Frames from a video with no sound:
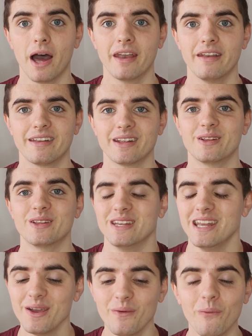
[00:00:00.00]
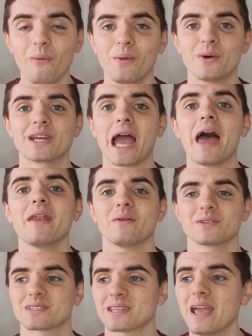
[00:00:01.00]
And Neil Warnock
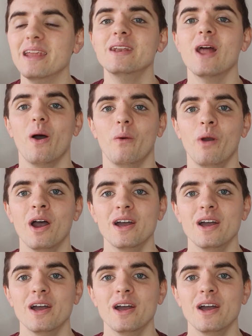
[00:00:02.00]
cannot say no